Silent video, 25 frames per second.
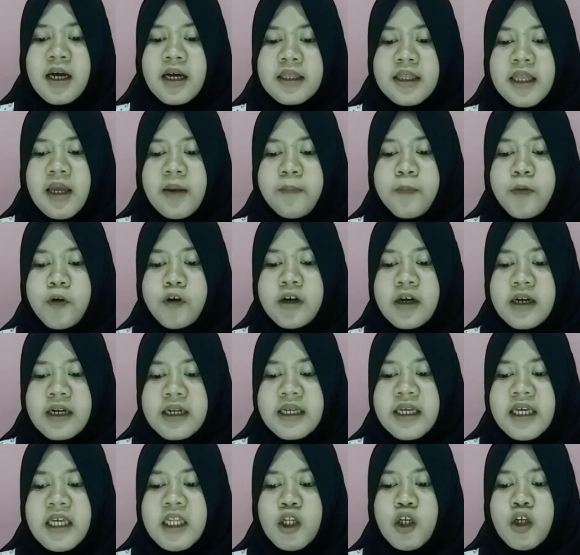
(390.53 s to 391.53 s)

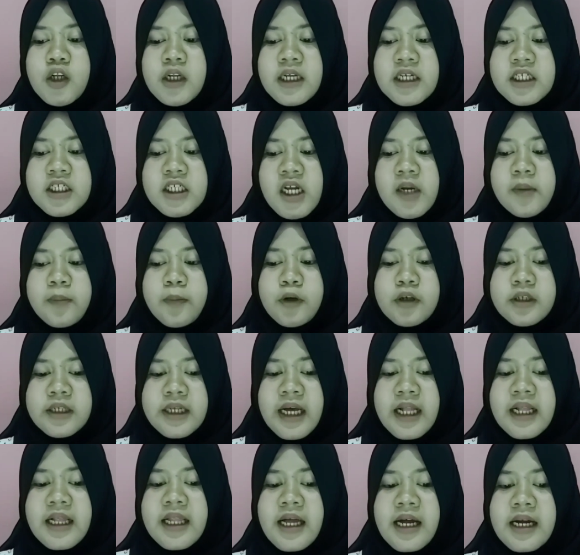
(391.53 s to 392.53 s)
temporary Indonesian
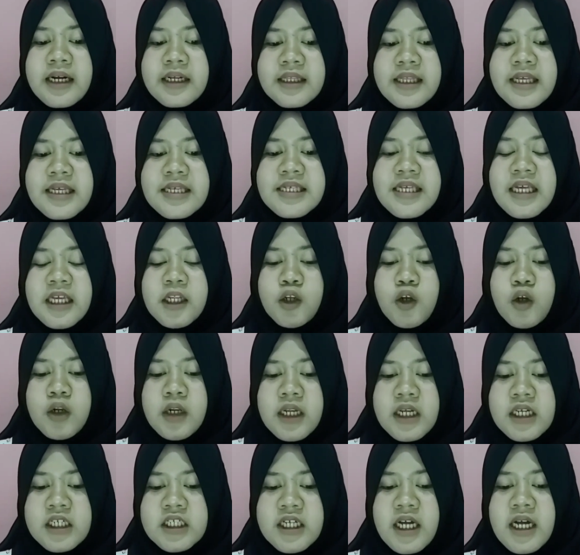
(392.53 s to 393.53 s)
model artist
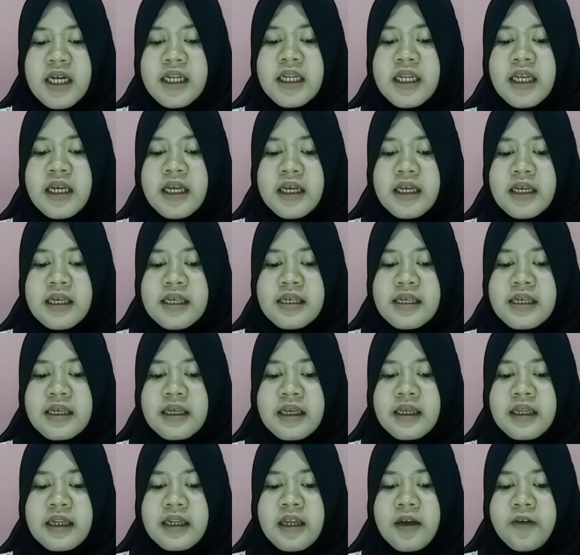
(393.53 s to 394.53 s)
Indonesia, the
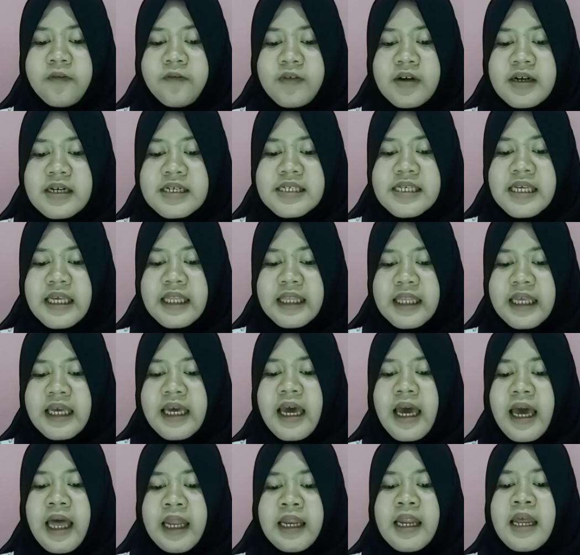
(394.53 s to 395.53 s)

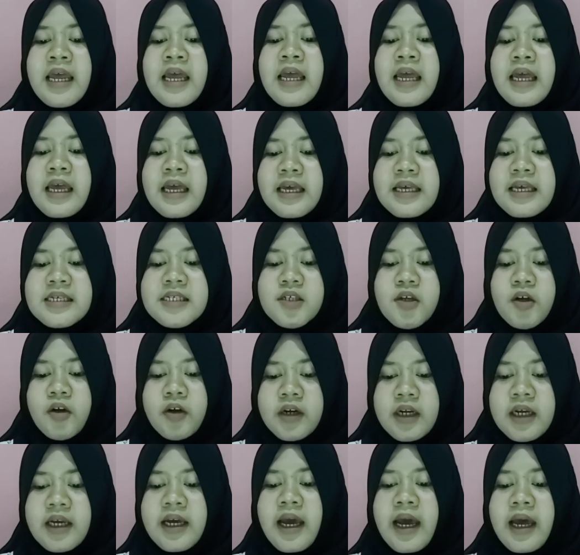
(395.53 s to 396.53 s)
diversity and
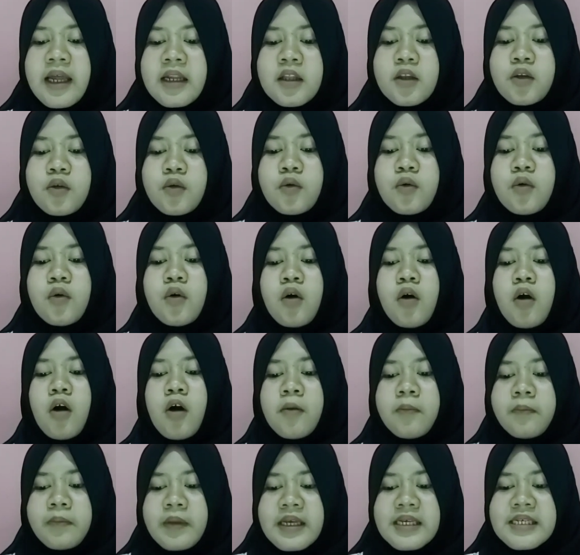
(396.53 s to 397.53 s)
history add to
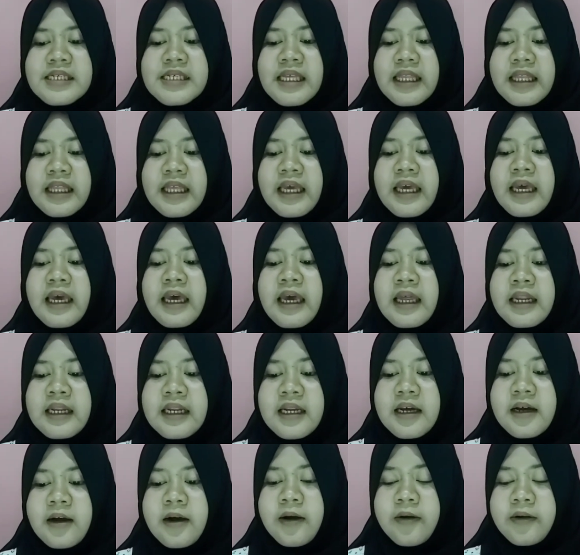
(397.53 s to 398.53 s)
complexity
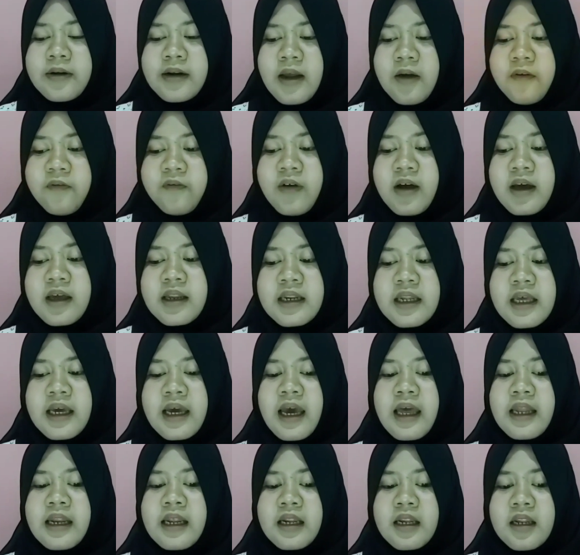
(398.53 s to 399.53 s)
in
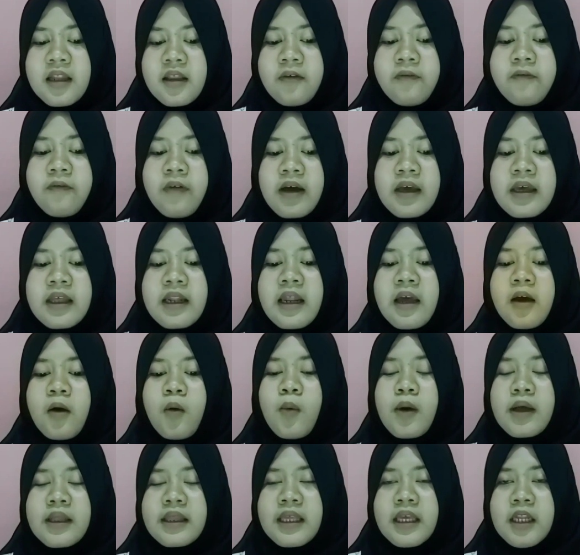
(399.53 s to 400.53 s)

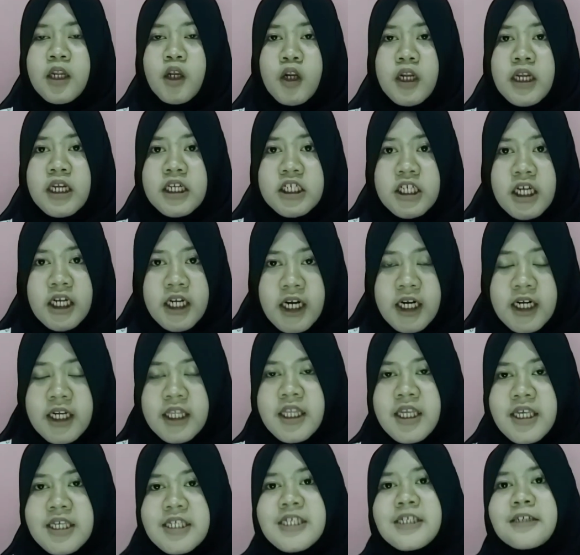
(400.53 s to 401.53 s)
defining what Indonesian art
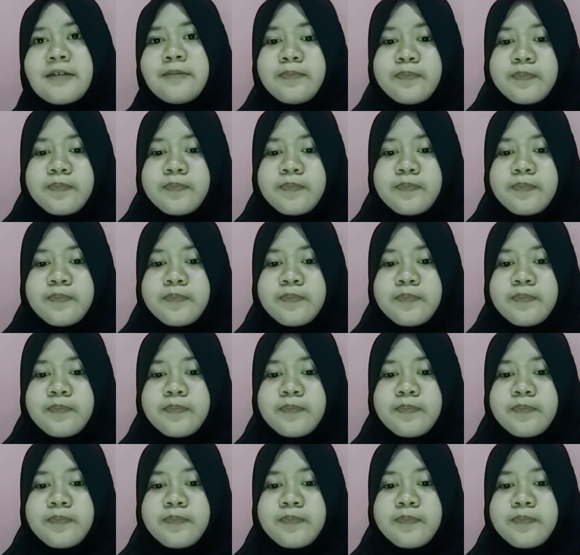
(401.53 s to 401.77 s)
is.